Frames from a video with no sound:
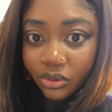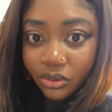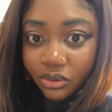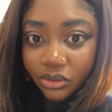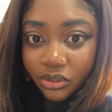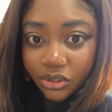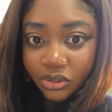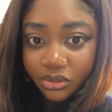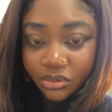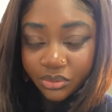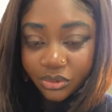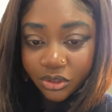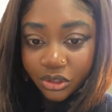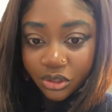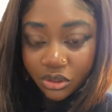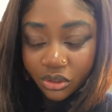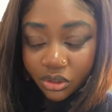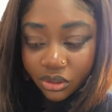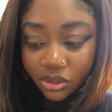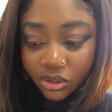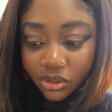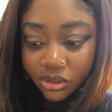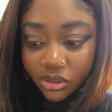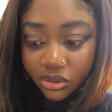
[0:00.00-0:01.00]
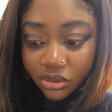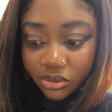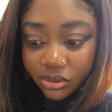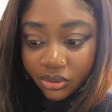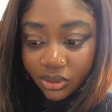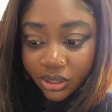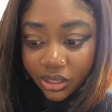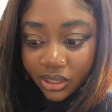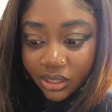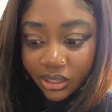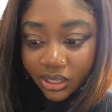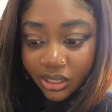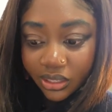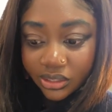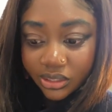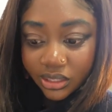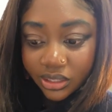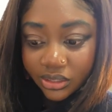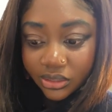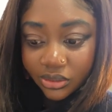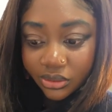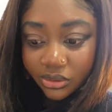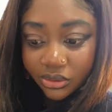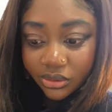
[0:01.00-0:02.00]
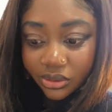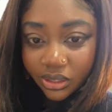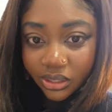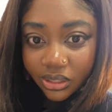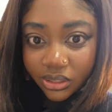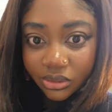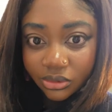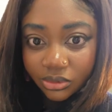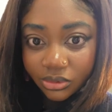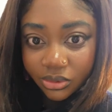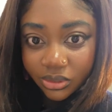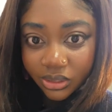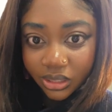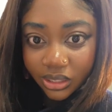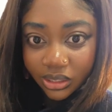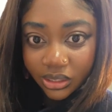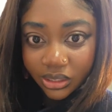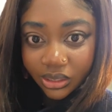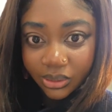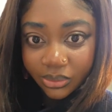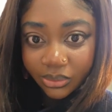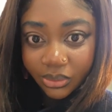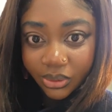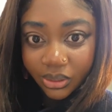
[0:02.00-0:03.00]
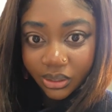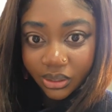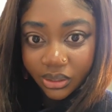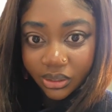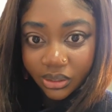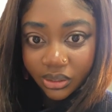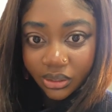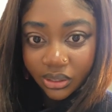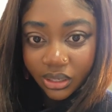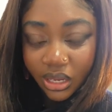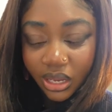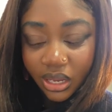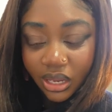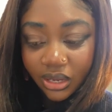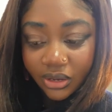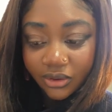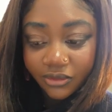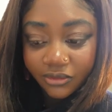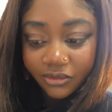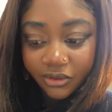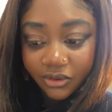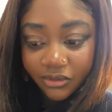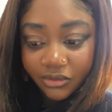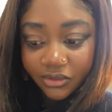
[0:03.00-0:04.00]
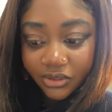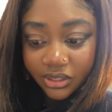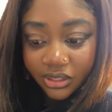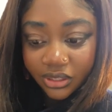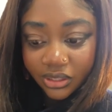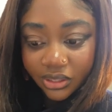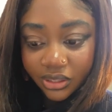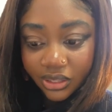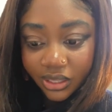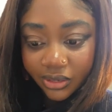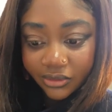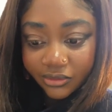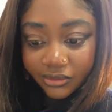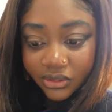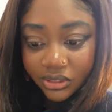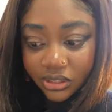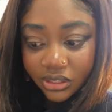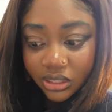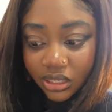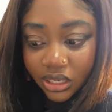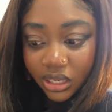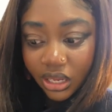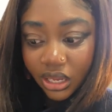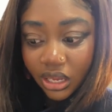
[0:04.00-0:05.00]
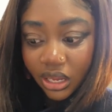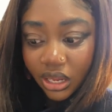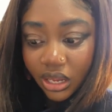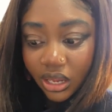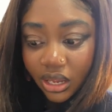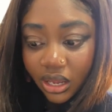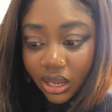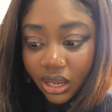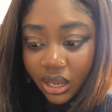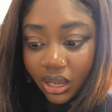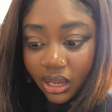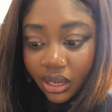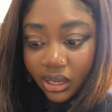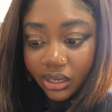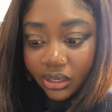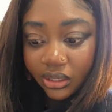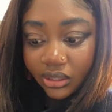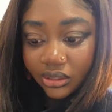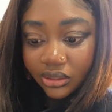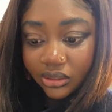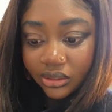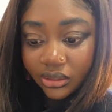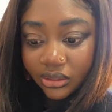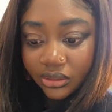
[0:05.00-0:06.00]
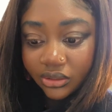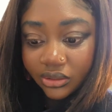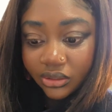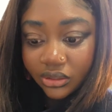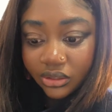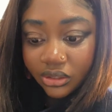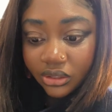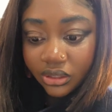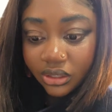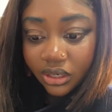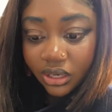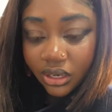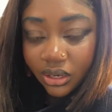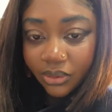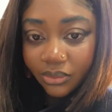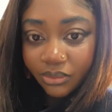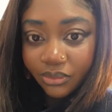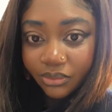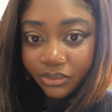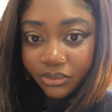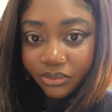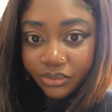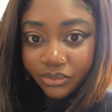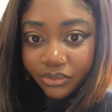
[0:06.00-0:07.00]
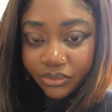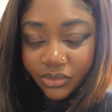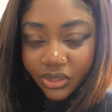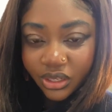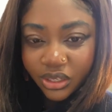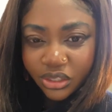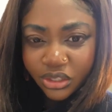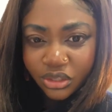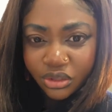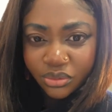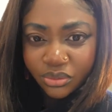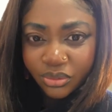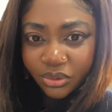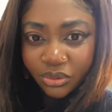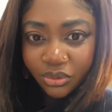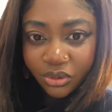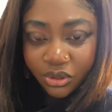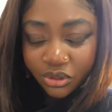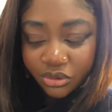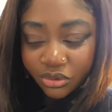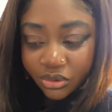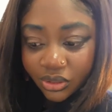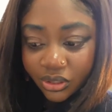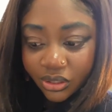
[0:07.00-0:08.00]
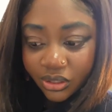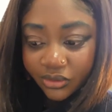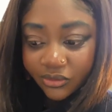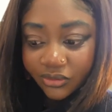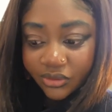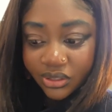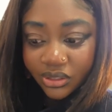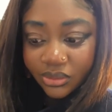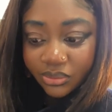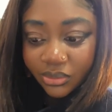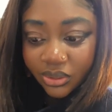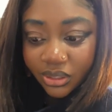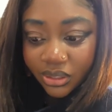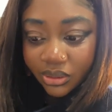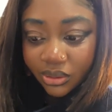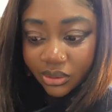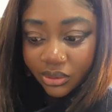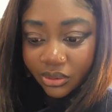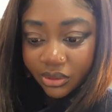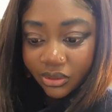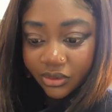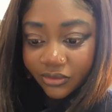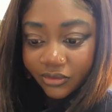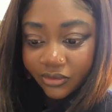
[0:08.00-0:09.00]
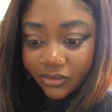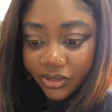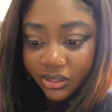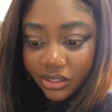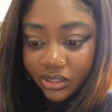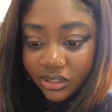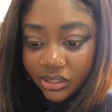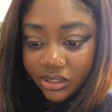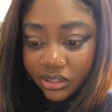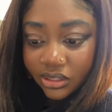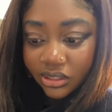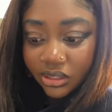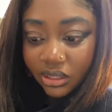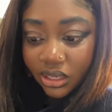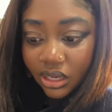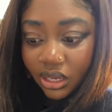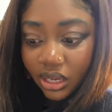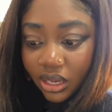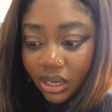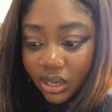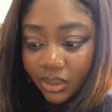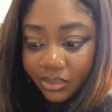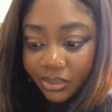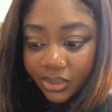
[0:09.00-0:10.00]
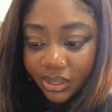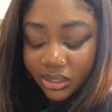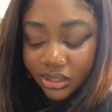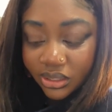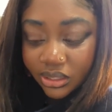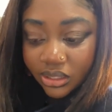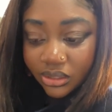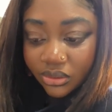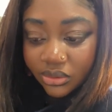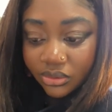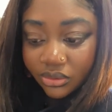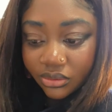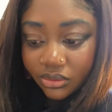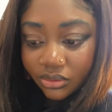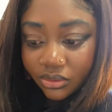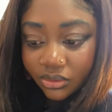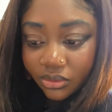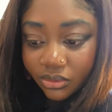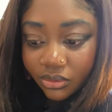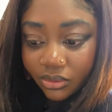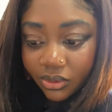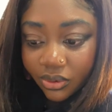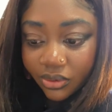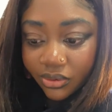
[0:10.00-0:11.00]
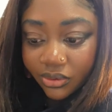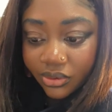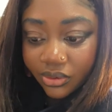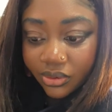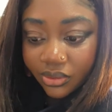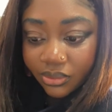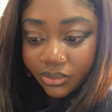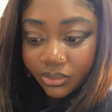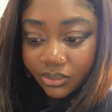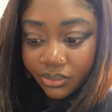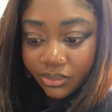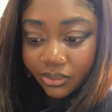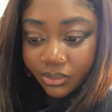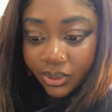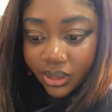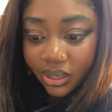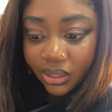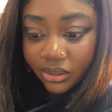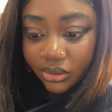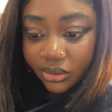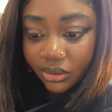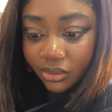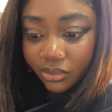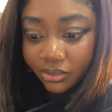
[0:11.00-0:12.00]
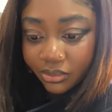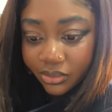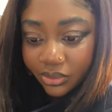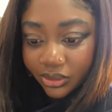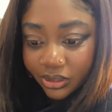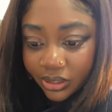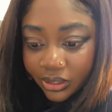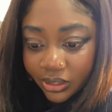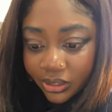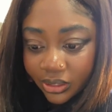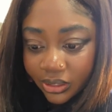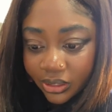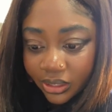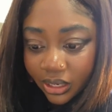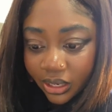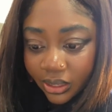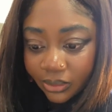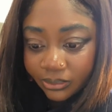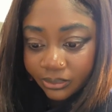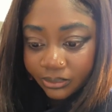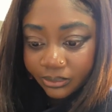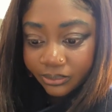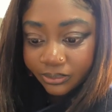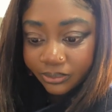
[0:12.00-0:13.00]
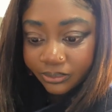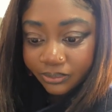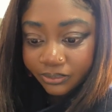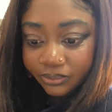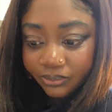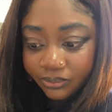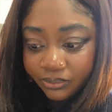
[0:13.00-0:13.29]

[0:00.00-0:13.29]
Should be shocked to hear that her son has recently been involved in a theft, and should be wondering if he's mixing with bad company, and